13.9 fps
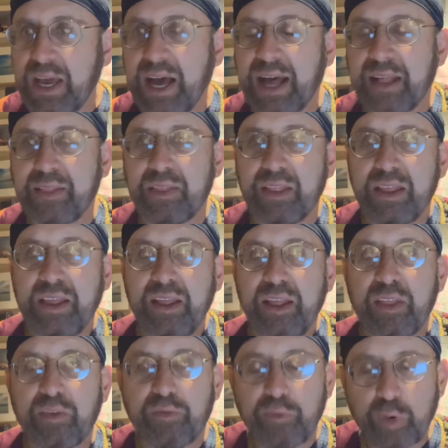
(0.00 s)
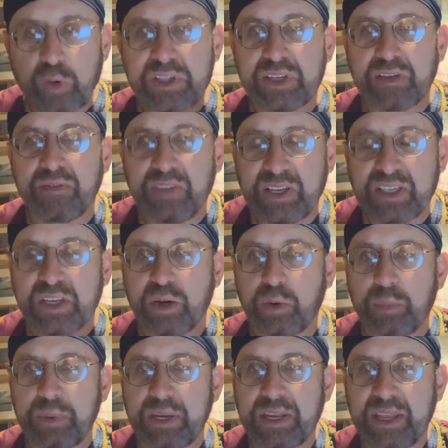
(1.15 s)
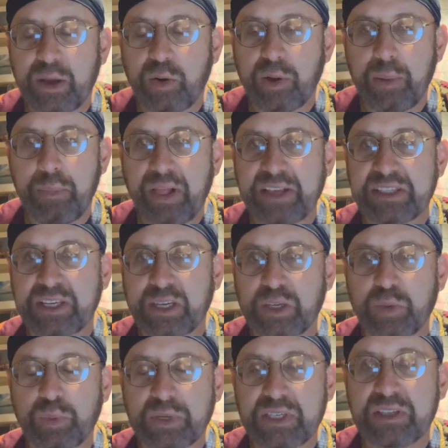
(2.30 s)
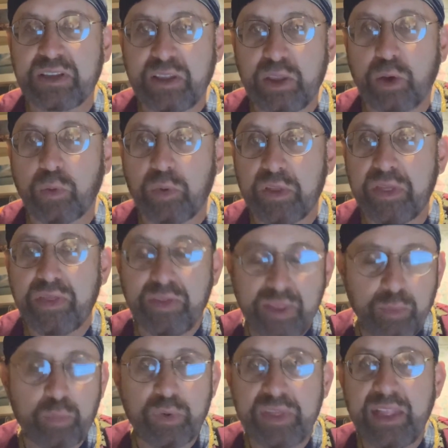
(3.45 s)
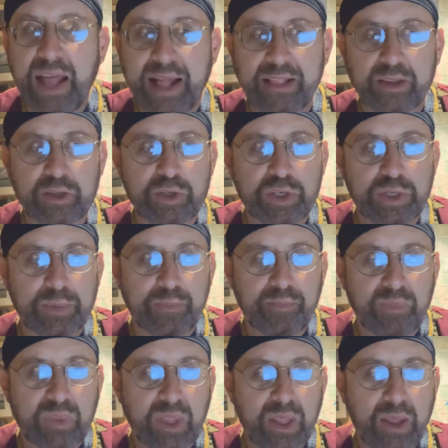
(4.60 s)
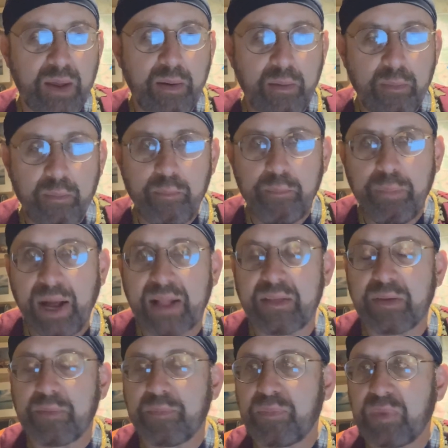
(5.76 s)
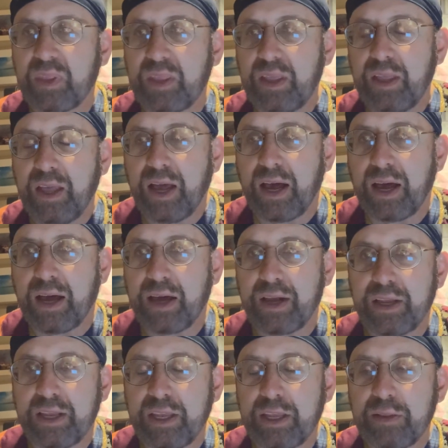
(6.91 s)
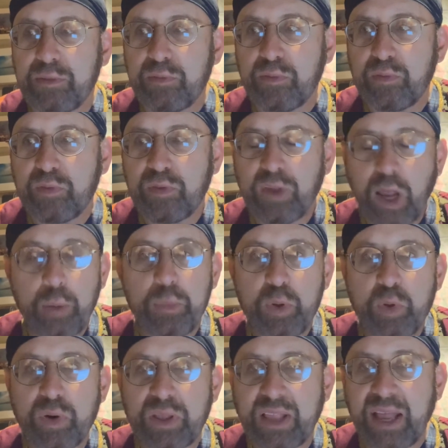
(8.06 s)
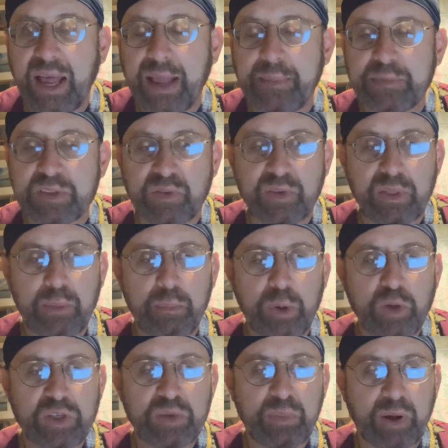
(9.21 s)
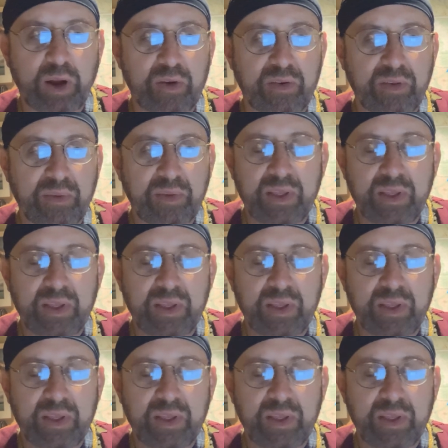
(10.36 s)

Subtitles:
on, the first of these intermediary blessings was to deal with knowledge. But in Talmudic times, for the most part,